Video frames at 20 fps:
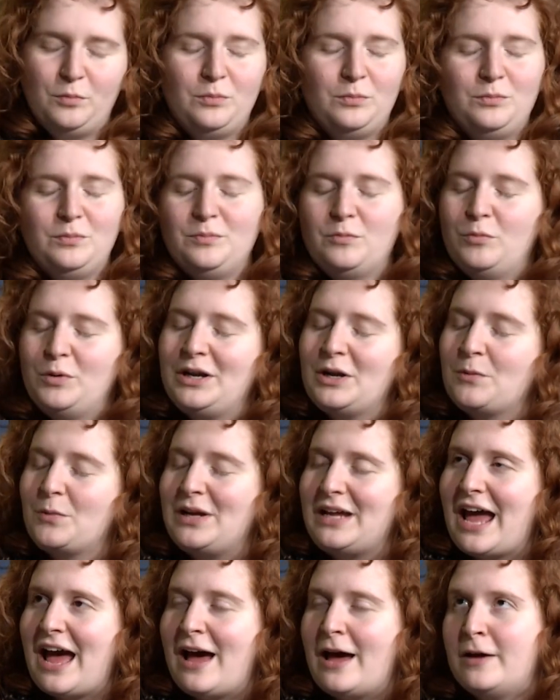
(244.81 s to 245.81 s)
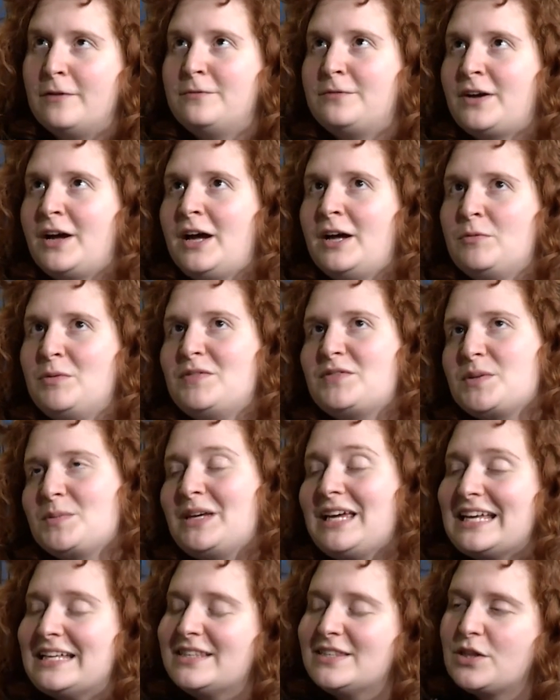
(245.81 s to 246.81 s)
where we have some
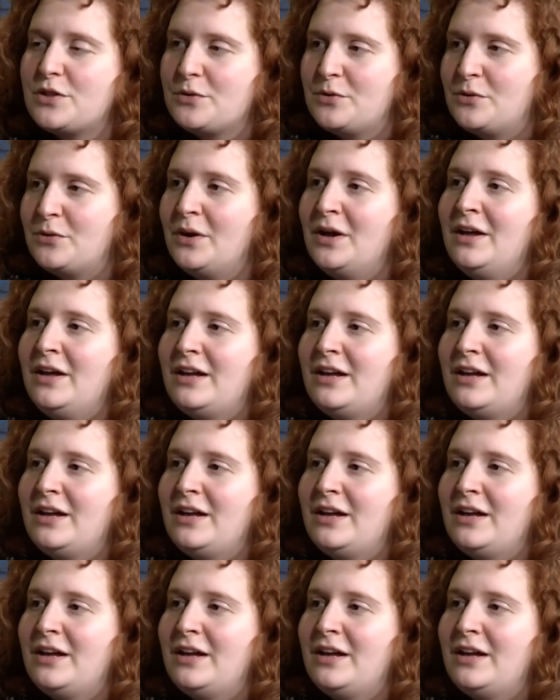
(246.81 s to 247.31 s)
kits through